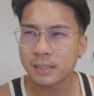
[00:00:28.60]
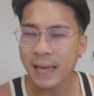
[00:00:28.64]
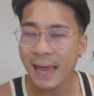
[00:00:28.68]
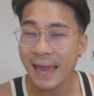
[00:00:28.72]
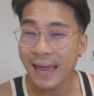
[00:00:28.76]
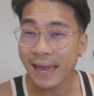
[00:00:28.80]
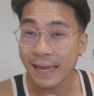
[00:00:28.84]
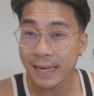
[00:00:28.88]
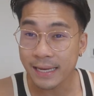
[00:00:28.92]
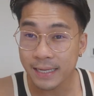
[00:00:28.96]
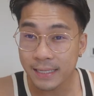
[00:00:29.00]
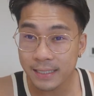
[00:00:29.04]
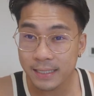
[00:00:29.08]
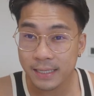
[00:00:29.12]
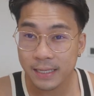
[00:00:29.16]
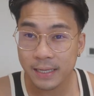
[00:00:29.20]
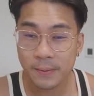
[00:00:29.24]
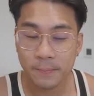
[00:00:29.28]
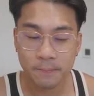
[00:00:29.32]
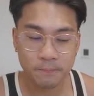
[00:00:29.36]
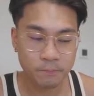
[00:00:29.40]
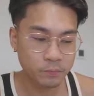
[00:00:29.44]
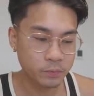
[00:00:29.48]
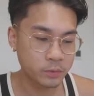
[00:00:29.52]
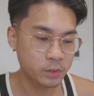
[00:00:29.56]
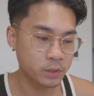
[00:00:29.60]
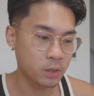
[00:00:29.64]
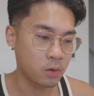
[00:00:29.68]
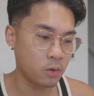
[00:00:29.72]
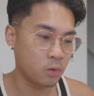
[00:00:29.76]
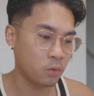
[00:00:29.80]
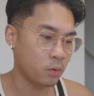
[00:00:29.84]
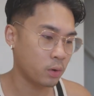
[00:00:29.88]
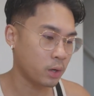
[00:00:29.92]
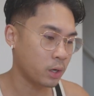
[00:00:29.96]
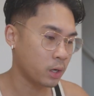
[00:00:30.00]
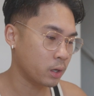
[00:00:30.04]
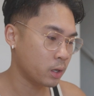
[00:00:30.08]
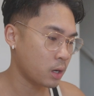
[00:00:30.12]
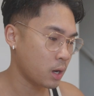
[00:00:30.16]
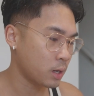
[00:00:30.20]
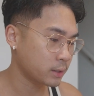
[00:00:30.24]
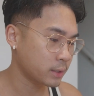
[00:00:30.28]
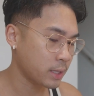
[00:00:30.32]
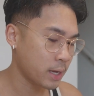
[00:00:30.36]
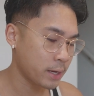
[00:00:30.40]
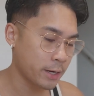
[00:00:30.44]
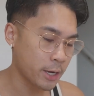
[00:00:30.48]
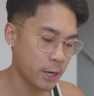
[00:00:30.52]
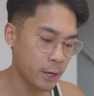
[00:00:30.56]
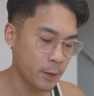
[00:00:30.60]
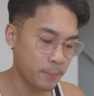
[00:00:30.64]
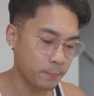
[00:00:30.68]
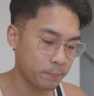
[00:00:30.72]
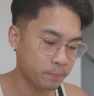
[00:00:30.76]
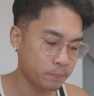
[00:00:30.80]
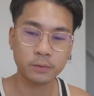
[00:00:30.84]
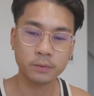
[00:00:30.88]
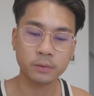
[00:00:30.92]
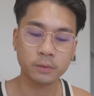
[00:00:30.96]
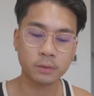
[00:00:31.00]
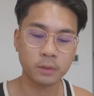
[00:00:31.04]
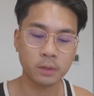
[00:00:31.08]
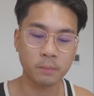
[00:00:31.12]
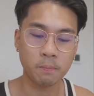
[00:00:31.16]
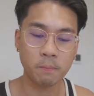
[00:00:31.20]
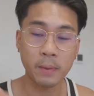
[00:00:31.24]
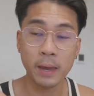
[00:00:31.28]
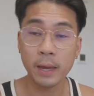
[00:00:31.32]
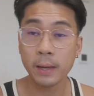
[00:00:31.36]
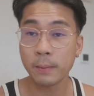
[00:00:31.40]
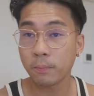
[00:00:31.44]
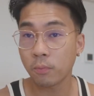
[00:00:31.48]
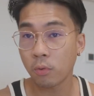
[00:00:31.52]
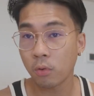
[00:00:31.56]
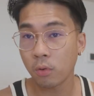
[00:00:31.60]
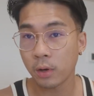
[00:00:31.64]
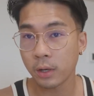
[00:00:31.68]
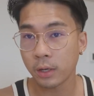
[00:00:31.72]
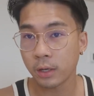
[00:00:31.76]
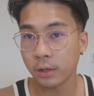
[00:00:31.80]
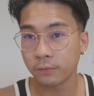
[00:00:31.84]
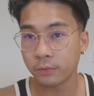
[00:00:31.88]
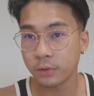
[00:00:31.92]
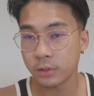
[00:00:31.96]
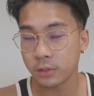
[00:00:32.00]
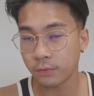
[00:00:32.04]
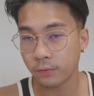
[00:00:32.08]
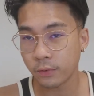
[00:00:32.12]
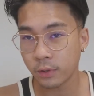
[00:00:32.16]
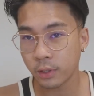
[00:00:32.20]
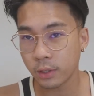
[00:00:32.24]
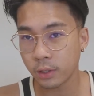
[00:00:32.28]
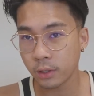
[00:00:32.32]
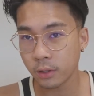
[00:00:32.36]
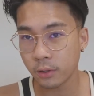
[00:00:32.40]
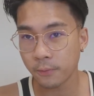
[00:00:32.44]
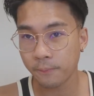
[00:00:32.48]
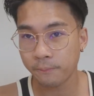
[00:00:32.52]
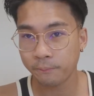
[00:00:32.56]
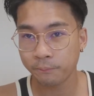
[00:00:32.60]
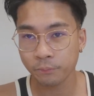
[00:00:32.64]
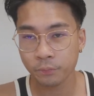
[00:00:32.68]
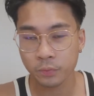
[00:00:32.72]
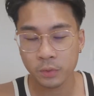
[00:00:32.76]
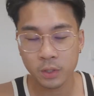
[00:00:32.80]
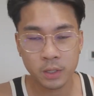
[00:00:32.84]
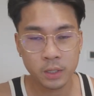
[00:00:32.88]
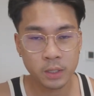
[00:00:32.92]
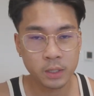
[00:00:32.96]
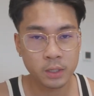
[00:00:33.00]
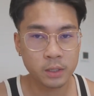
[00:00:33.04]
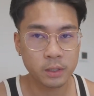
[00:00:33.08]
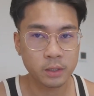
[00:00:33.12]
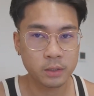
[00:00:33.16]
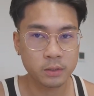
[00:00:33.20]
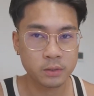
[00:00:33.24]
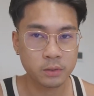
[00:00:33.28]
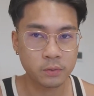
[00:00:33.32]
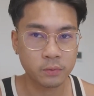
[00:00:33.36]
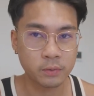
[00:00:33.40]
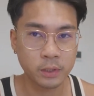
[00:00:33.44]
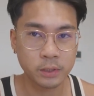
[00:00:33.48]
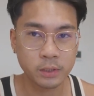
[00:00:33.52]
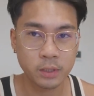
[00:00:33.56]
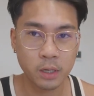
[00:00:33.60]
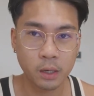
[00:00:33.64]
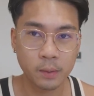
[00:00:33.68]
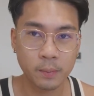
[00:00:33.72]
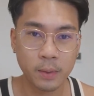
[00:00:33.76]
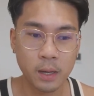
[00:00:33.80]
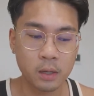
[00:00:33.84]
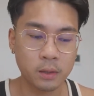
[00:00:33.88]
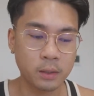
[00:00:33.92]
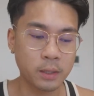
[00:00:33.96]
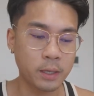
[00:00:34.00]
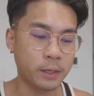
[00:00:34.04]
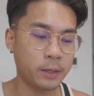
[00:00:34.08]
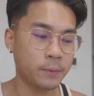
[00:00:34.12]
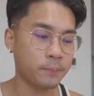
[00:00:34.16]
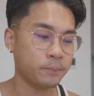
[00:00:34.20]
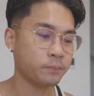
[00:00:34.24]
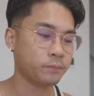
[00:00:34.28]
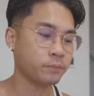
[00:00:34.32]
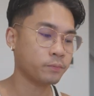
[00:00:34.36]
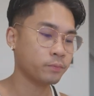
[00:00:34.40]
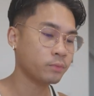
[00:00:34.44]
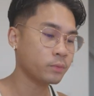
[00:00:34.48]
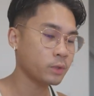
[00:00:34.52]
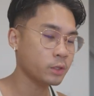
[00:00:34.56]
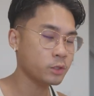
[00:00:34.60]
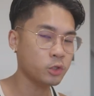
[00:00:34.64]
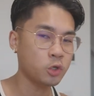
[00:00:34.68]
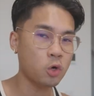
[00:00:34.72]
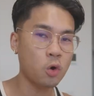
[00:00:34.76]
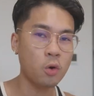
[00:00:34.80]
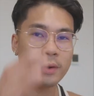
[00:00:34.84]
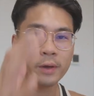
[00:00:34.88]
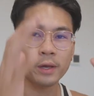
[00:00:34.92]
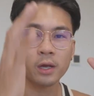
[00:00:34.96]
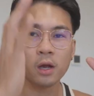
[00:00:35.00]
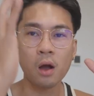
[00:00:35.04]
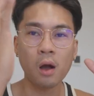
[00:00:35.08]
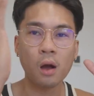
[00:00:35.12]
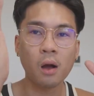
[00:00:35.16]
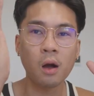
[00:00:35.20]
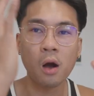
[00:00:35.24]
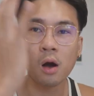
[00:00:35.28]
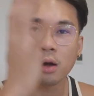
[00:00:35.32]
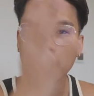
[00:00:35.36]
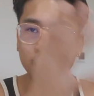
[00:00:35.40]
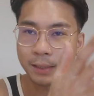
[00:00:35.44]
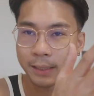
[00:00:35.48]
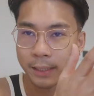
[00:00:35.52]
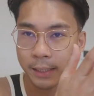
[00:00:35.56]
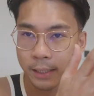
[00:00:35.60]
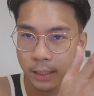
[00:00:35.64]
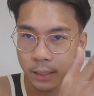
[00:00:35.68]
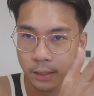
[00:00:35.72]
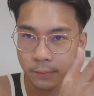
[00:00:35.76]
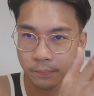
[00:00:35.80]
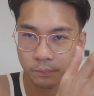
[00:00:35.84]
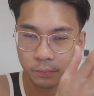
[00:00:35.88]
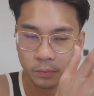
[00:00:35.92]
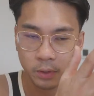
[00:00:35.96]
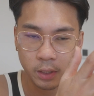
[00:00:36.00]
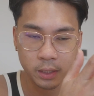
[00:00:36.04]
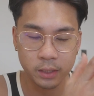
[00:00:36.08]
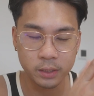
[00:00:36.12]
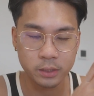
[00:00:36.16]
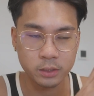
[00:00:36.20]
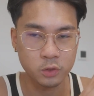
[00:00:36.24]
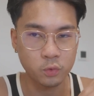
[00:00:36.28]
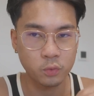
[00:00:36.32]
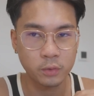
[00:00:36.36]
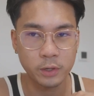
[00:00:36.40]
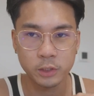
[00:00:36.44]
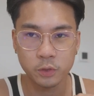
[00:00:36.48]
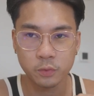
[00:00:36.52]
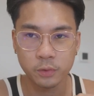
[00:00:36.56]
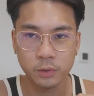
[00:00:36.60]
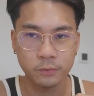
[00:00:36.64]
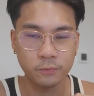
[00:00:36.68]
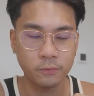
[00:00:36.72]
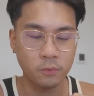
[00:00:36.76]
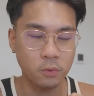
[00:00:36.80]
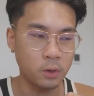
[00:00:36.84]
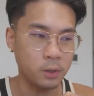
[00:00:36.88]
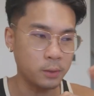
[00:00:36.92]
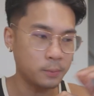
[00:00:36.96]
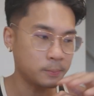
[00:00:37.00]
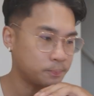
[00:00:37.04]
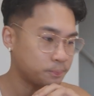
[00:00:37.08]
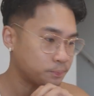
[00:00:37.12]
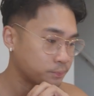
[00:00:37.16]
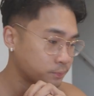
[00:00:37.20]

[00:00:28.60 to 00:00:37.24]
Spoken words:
8, so we're gonna knock that out. The main point of this video is to really talk about like going all in 2024.